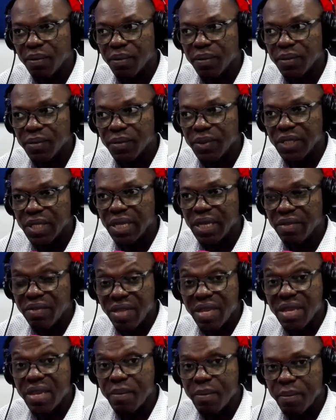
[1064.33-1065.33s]
say,
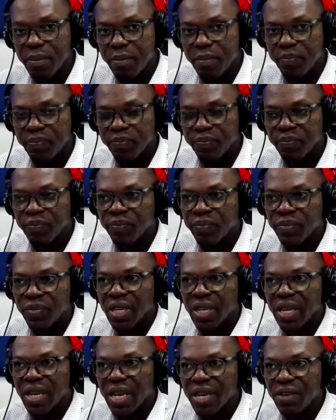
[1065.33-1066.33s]
theme.
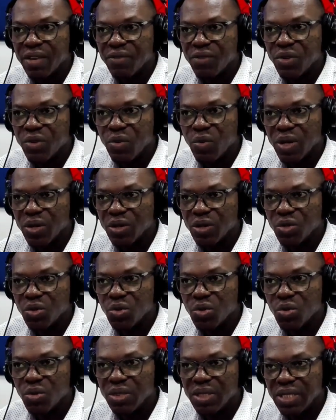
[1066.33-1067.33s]
If you were
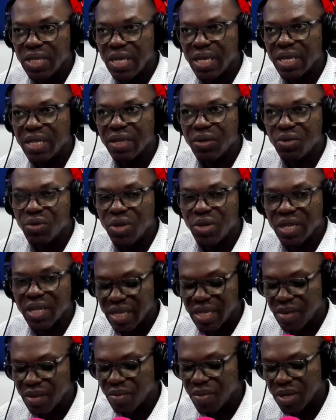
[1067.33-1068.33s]
to say that you are
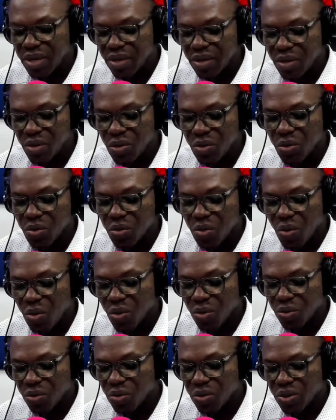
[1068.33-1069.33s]
skimming, you would
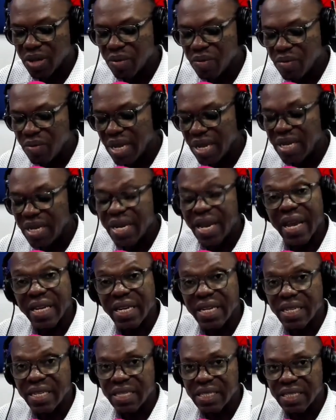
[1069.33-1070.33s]
go through the main
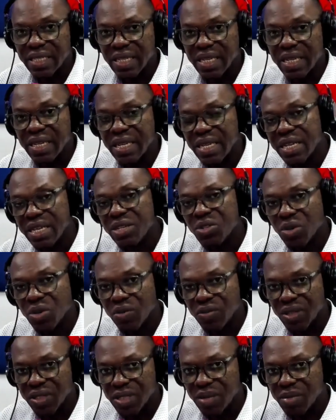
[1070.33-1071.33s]
headings in each
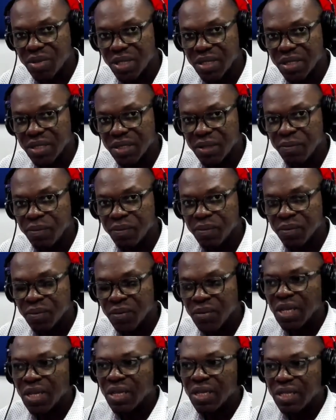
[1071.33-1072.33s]
of the chapters,
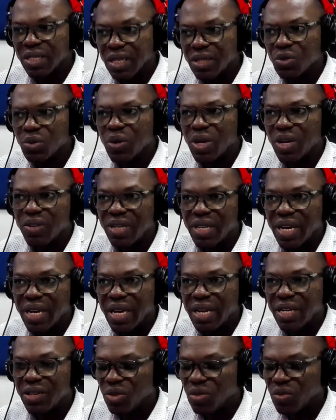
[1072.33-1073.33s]
just to have an
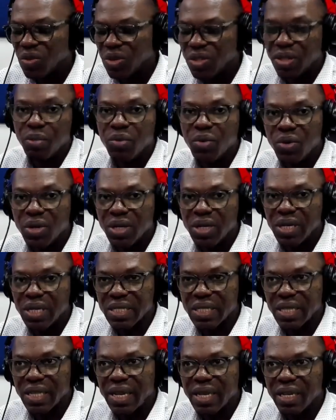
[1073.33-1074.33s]
idea of what the book
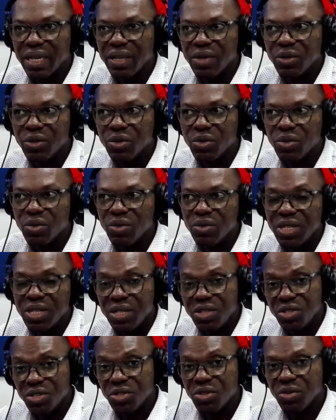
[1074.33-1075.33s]
is likely to
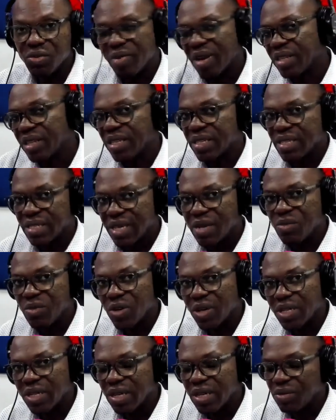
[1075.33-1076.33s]
teach you by the time
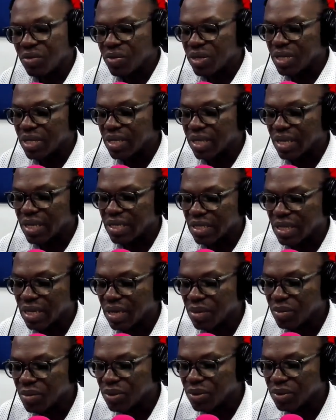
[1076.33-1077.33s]
you are done reading the
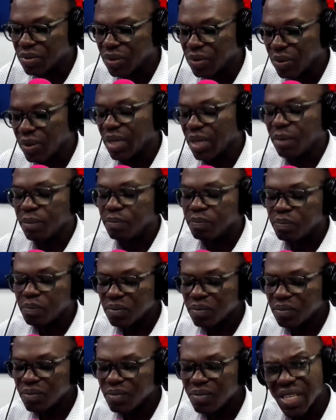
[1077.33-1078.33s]
entire book. Okay.
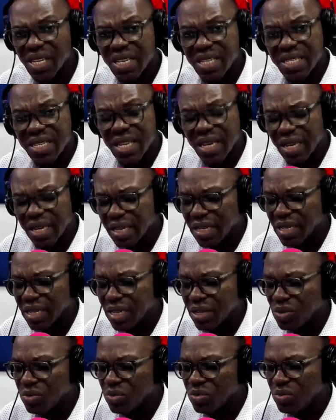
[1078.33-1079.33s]
Secondly,
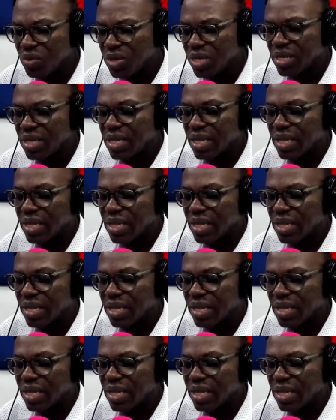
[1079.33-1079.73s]
you read the